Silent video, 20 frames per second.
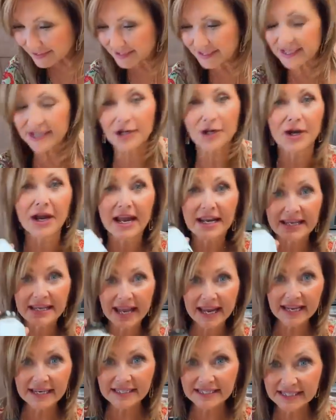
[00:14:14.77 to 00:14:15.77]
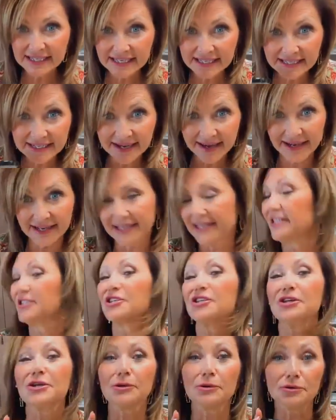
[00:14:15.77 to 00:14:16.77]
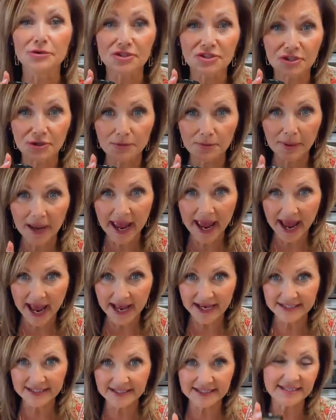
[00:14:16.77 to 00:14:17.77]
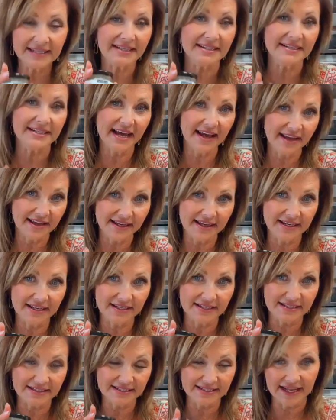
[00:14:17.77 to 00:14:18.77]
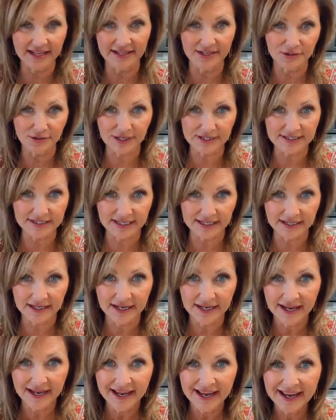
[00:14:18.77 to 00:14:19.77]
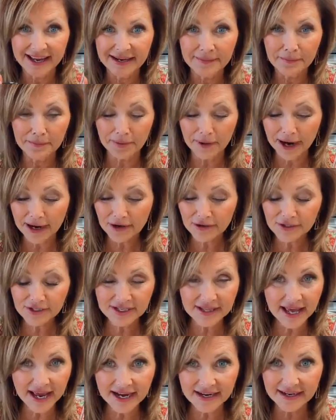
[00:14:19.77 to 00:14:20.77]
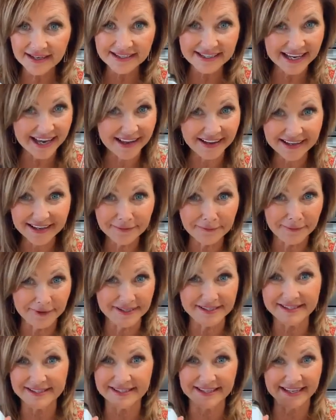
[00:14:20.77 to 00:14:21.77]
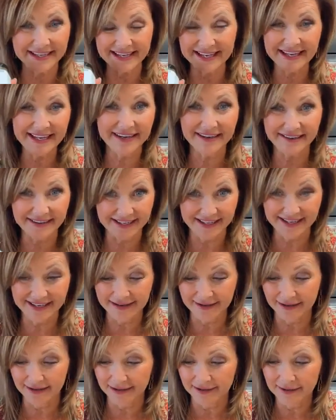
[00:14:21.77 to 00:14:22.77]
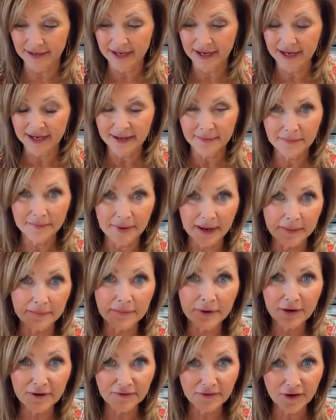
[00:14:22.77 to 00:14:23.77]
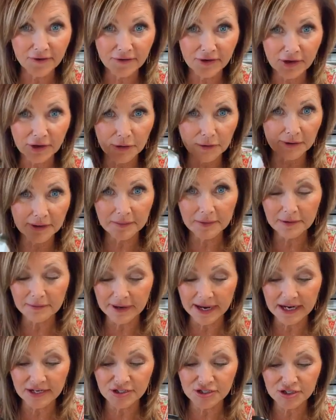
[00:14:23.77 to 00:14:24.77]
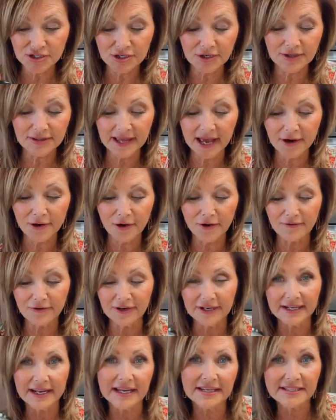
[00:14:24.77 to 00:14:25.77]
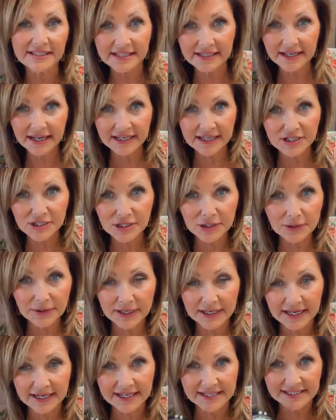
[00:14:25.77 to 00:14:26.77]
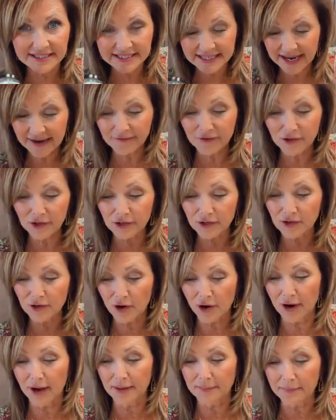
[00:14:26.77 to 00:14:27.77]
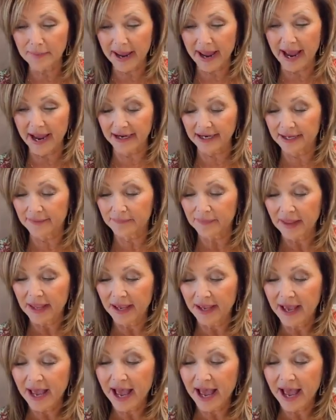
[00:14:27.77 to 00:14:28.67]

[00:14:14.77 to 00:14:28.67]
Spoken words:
I'm going to look at the year, 1992 surpassed the Italian salad dressing. Prior to that, Italian was the king of the hill. But Move Over, Creamy Ranch took that over in 1992 and it has never gone back.